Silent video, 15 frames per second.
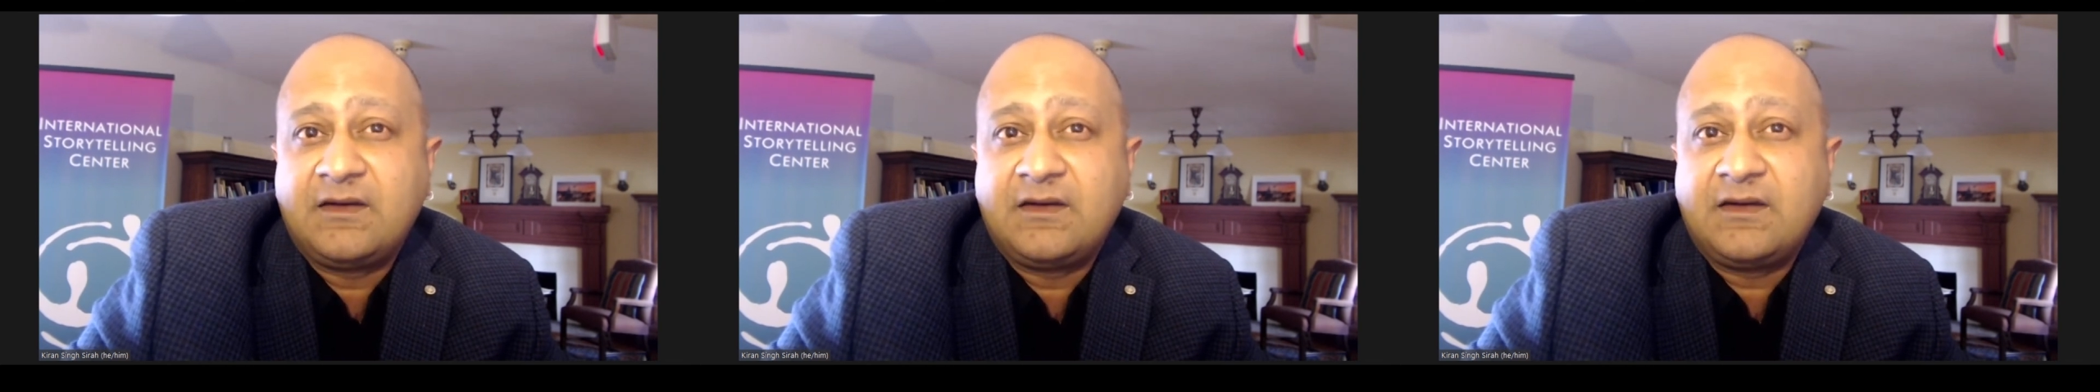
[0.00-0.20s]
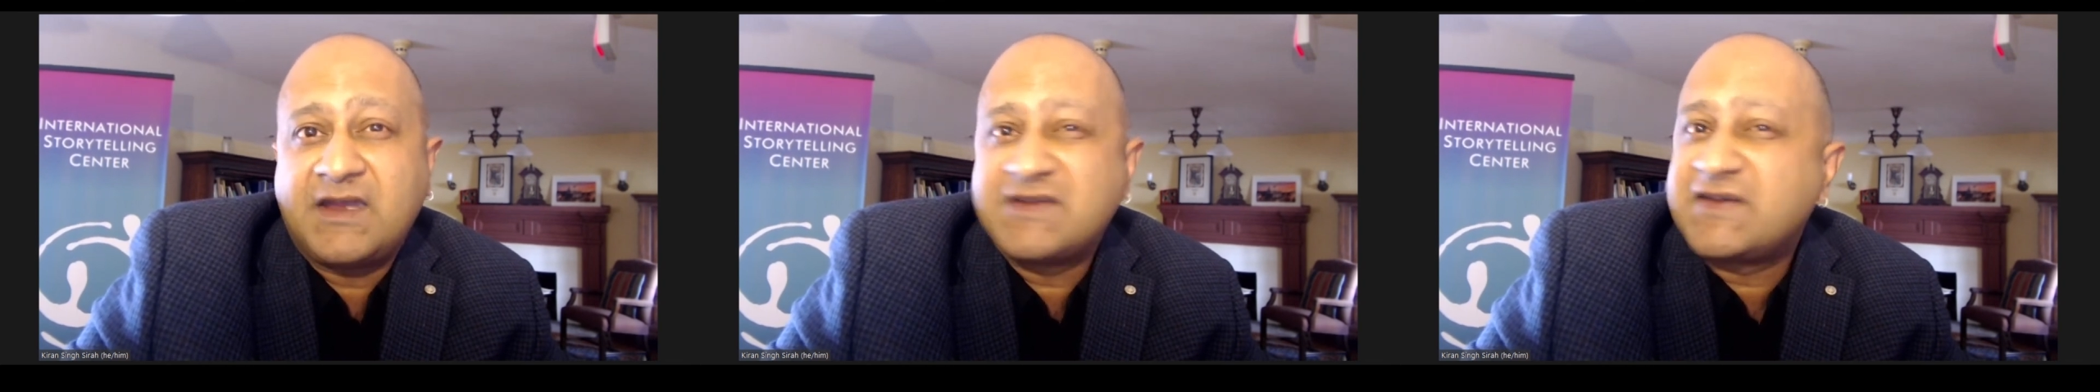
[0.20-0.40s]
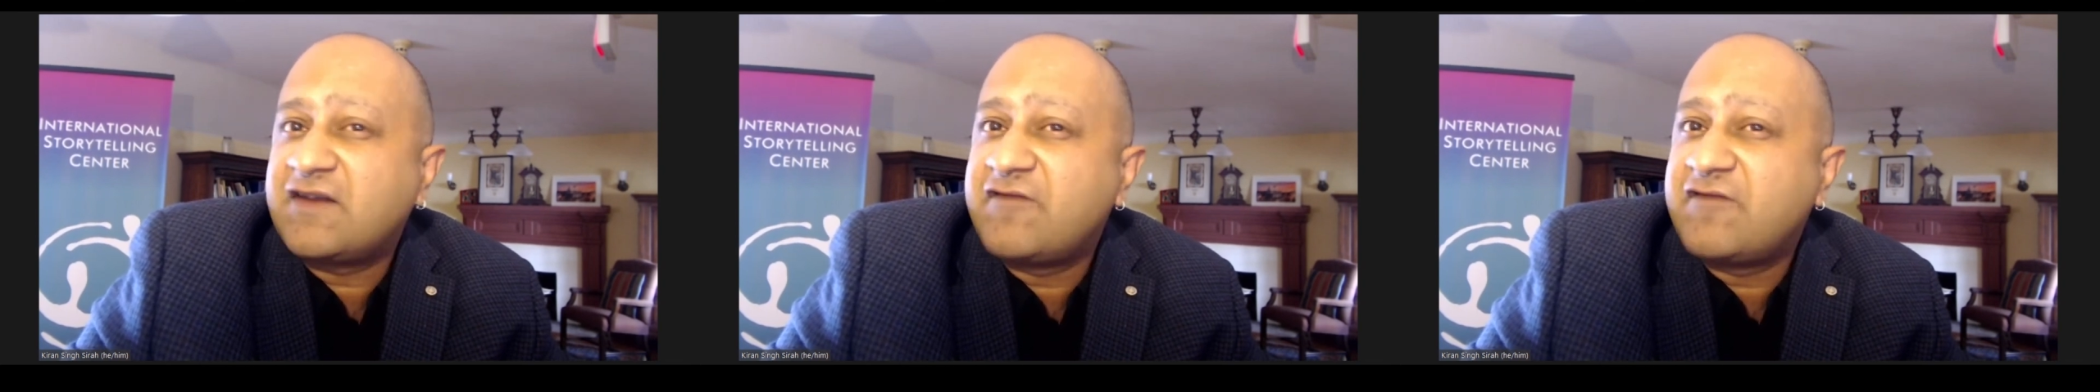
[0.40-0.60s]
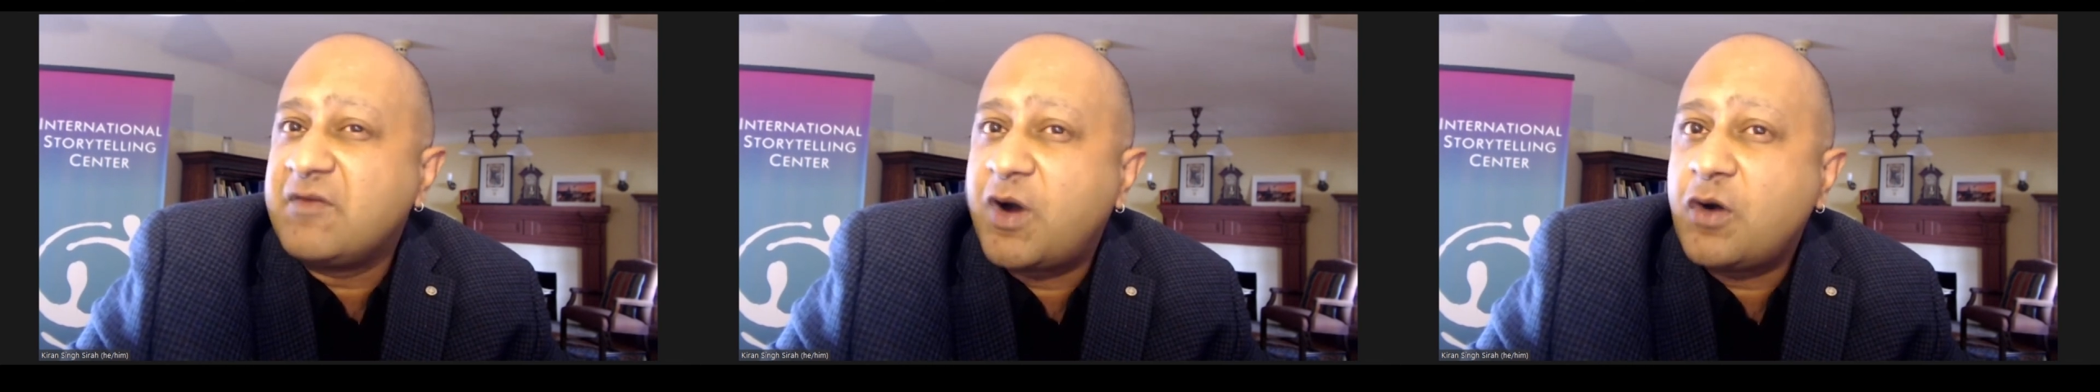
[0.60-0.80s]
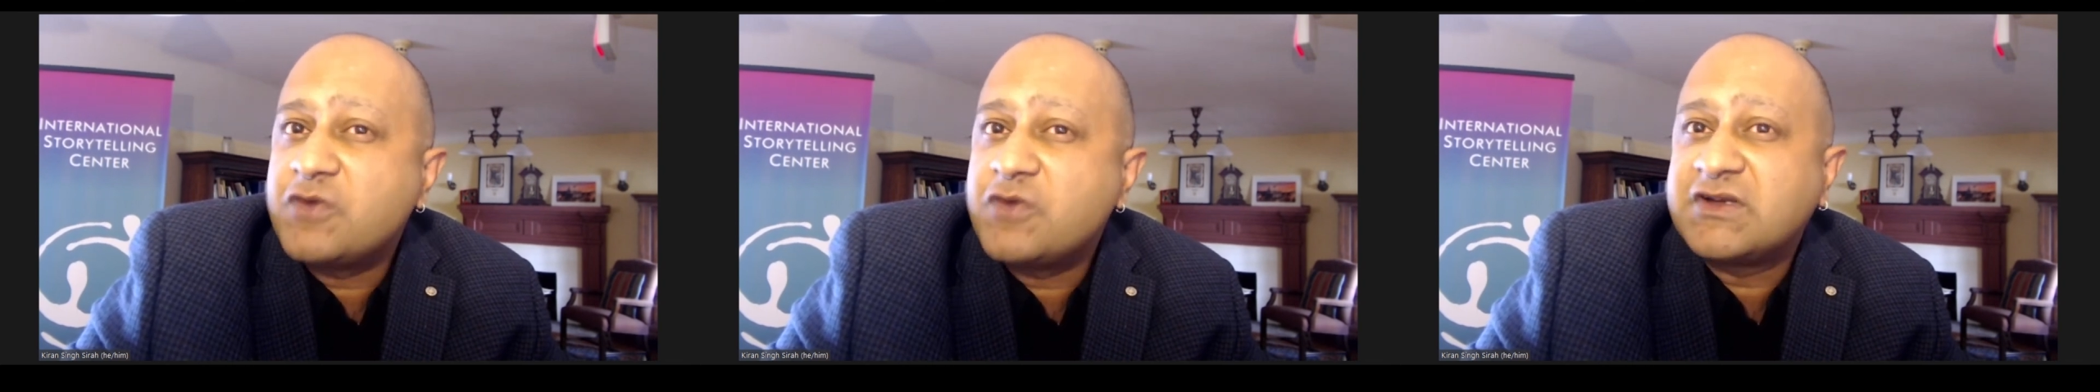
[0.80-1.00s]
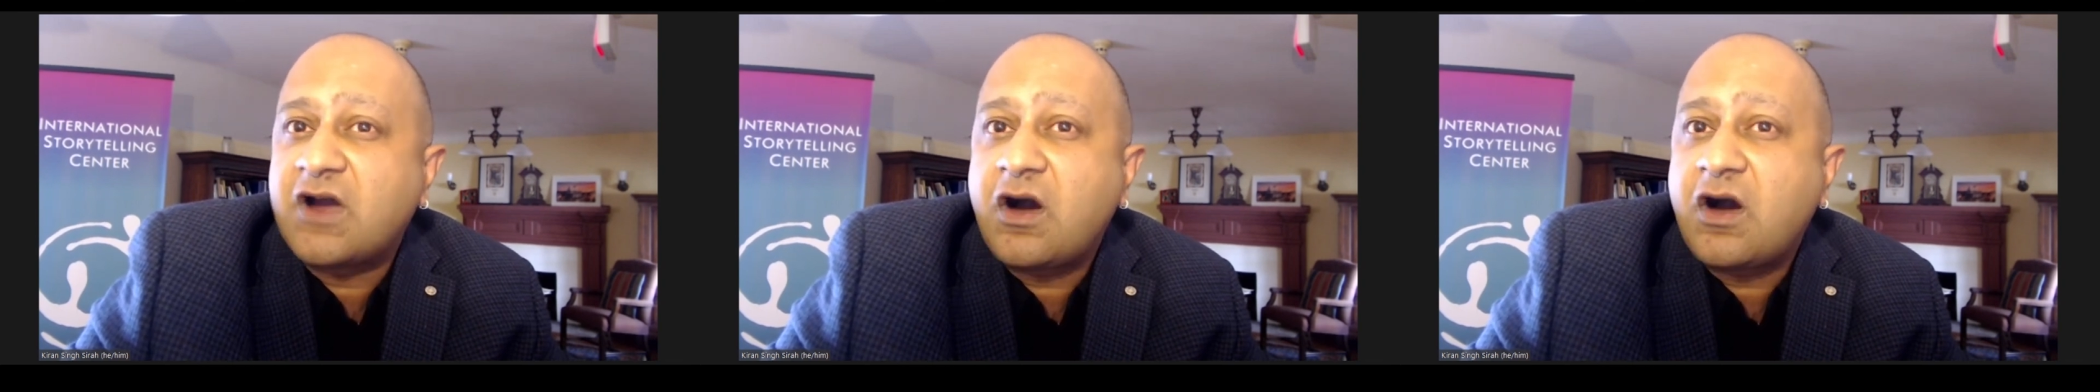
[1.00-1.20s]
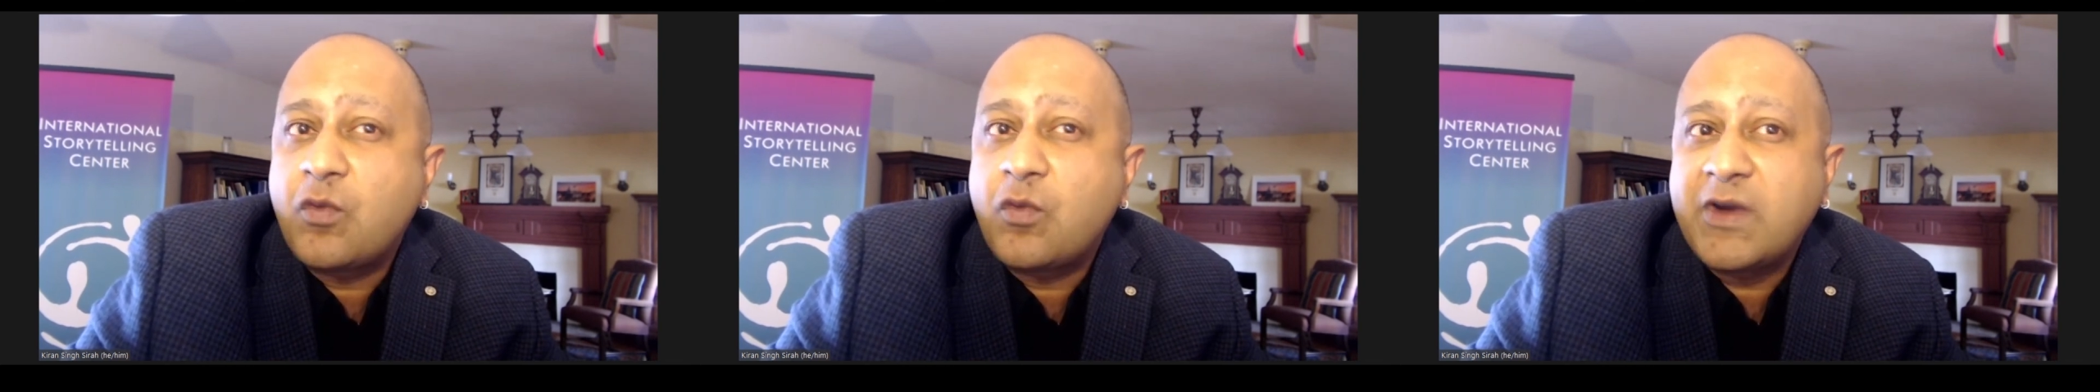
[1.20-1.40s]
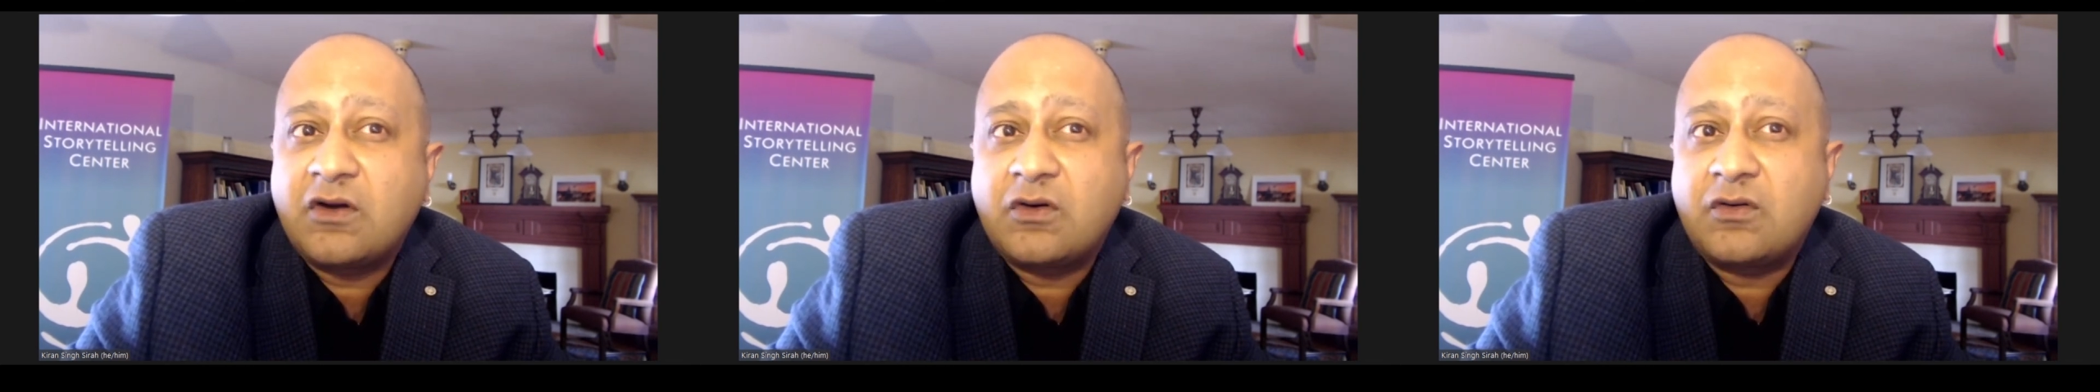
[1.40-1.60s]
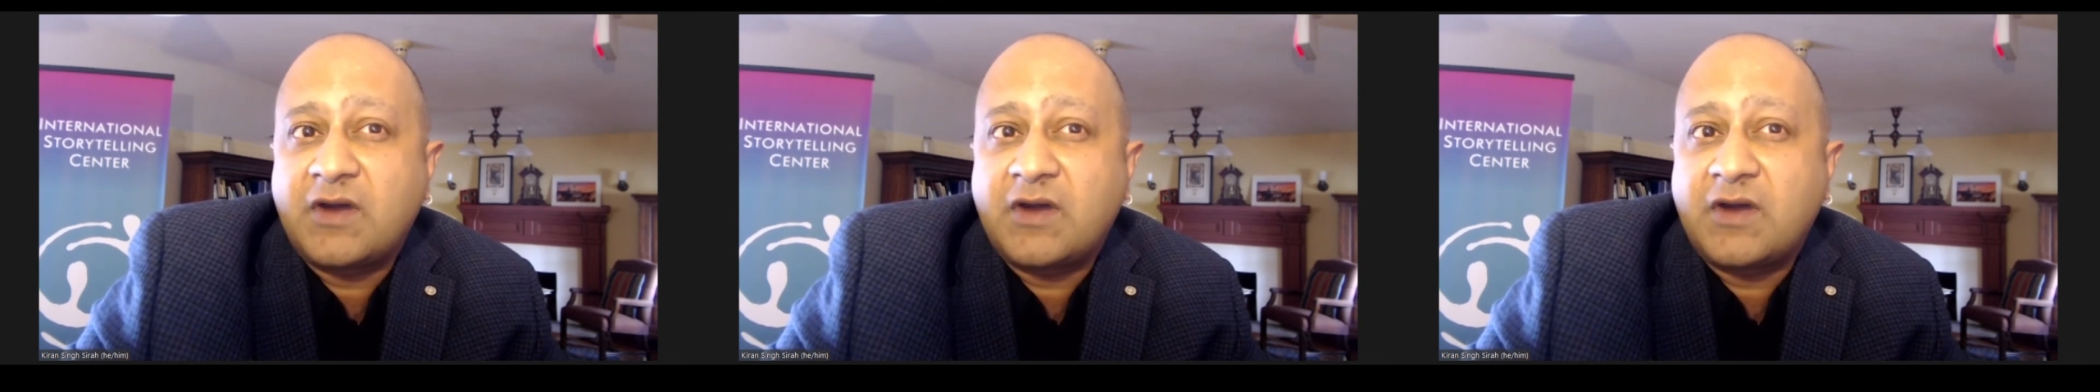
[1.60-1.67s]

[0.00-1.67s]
instead of imposing our will